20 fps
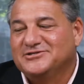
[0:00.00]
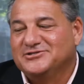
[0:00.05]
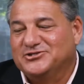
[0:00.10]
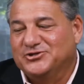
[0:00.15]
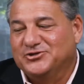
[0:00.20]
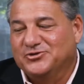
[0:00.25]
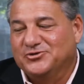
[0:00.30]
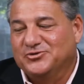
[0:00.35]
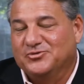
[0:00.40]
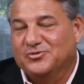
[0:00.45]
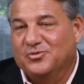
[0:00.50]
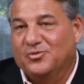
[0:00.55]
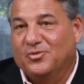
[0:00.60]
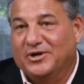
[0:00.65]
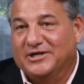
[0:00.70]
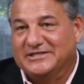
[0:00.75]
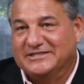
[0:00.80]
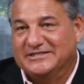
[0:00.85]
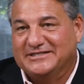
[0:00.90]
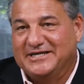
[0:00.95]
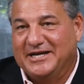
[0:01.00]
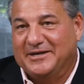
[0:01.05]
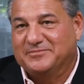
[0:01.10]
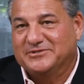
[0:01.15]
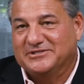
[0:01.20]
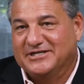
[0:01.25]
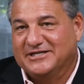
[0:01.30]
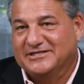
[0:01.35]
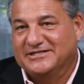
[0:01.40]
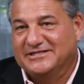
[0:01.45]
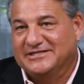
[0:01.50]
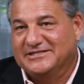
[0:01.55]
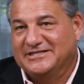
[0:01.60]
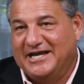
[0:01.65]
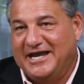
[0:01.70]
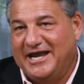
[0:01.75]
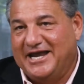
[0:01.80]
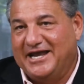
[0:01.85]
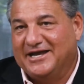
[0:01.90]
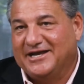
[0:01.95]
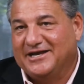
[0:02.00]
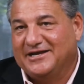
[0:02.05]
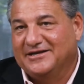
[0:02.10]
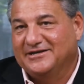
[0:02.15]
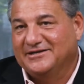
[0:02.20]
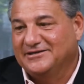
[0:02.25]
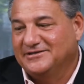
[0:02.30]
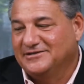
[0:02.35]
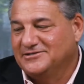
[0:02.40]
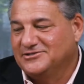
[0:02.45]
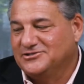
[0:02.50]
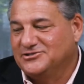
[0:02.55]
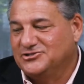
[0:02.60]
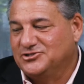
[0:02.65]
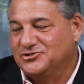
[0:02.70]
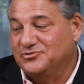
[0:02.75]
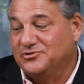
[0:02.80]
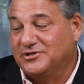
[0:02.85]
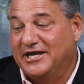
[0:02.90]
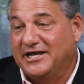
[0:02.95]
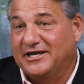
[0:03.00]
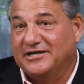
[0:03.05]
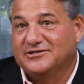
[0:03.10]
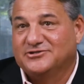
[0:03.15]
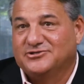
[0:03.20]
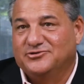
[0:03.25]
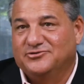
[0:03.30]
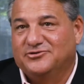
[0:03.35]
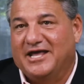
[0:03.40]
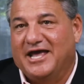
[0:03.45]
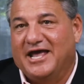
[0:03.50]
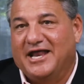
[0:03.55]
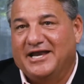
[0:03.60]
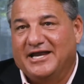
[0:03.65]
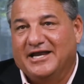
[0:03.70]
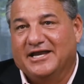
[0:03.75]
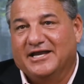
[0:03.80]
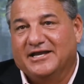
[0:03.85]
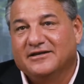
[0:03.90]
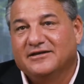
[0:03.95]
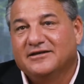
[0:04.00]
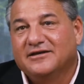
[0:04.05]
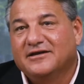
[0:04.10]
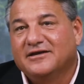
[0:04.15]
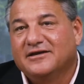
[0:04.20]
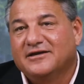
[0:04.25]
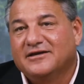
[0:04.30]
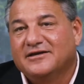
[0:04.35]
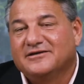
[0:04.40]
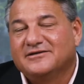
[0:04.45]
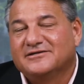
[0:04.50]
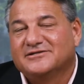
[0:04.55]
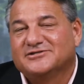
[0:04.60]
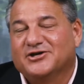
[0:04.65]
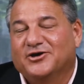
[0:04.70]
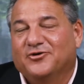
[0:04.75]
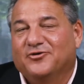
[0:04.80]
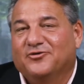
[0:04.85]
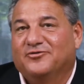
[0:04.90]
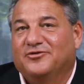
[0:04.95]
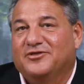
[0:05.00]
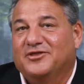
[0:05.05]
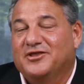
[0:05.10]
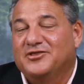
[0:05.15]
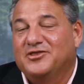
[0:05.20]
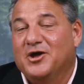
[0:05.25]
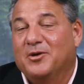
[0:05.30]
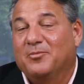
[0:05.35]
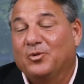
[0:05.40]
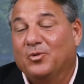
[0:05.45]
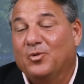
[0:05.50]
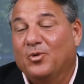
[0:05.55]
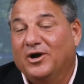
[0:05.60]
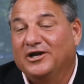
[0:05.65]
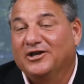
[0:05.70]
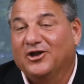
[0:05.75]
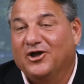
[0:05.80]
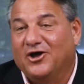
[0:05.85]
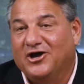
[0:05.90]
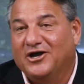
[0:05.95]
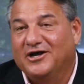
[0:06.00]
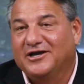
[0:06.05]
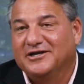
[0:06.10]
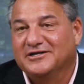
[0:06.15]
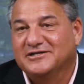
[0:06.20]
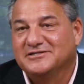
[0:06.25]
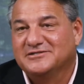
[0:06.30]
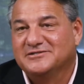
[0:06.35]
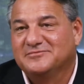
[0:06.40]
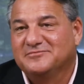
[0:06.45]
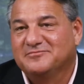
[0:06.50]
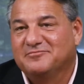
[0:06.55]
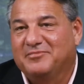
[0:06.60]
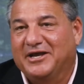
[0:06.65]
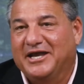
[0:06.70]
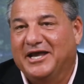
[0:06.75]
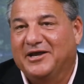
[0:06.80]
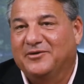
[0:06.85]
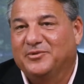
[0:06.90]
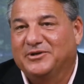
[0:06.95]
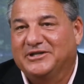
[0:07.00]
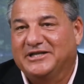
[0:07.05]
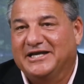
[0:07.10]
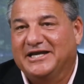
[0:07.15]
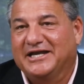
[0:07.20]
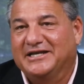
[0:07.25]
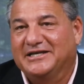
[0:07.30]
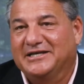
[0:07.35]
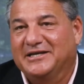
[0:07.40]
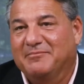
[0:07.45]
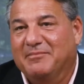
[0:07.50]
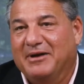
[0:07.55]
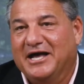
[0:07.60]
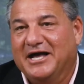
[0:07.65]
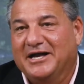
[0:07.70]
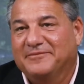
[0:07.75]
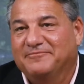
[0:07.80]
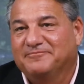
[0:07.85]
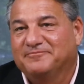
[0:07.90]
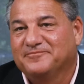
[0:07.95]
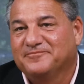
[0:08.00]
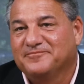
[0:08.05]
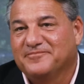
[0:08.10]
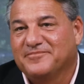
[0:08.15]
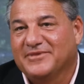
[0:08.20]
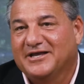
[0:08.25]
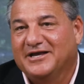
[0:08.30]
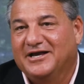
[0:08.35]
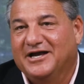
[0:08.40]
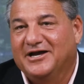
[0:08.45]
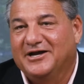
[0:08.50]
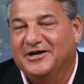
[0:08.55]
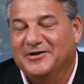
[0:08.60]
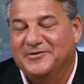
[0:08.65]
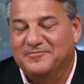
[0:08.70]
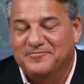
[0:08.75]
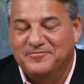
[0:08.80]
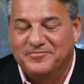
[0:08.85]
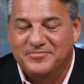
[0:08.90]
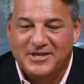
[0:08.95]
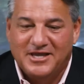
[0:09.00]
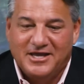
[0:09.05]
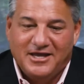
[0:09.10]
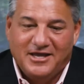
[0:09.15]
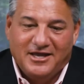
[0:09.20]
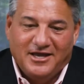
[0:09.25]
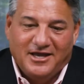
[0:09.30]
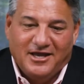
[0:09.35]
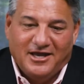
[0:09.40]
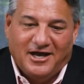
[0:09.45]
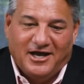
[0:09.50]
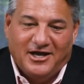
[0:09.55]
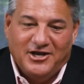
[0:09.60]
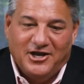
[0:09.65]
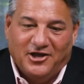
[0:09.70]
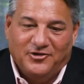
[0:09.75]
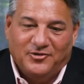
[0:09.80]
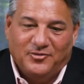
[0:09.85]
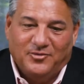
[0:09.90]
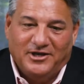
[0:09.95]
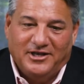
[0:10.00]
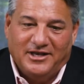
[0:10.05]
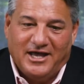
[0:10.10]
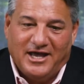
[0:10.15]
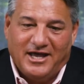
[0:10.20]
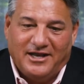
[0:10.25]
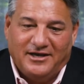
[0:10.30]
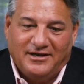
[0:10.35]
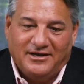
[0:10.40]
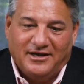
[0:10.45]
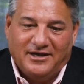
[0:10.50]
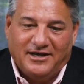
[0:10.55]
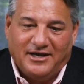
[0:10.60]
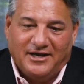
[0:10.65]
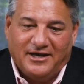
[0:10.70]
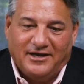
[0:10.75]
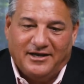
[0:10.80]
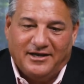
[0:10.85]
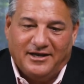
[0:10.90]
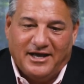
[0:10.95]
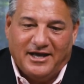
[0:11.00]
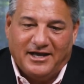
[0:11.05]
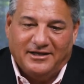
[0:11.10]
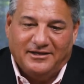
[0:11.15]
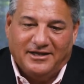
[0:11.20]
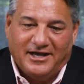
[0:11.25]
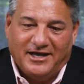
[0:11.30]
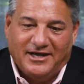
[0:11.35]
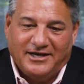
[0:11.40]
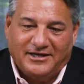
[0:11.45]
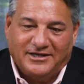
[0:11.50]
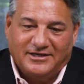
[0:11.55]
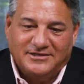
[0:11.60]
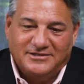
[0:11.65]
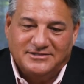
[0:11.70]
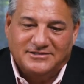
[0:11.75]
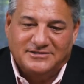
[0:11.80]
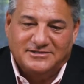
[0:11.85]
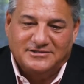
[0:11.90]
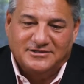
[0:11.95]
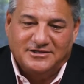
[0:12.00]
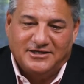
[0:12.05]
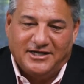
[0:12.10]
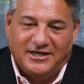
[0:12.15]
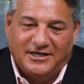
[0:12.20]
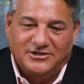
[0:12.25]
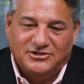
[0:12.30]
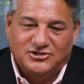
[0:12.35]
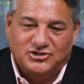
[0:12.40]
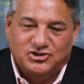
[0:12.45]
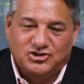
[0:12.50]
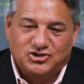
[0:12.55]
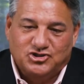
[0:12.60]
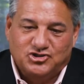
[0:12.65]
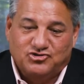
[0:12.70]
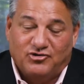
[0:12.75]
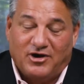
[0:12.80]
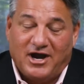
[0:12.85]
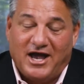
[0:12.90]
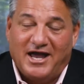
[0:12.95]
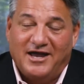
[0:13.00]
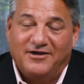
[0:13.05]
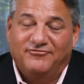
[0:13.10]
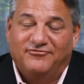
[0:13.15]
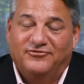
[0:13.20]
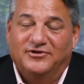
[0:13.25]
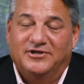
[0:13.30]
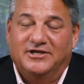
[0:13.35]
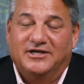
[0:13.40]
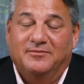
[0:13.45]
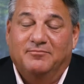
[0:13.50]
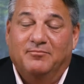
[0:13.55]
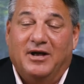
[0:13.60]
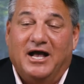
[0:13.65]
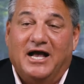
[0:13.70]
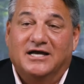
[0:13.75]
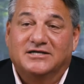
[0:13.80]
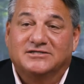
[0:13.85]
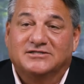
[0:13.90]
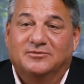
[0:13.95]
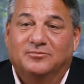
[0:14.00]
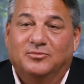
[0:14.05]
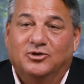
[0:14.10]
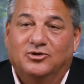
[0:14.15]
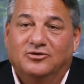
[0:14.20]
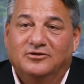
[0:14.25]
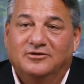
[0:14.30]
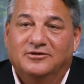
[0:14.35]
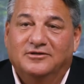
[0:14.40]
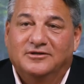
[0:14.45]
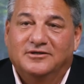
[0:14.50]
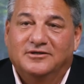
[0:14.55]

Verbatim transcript: to what steps does it take to get to that end? So the number one law is begin with the end in mind. Um, another one that I, I like is is strive for the impossible,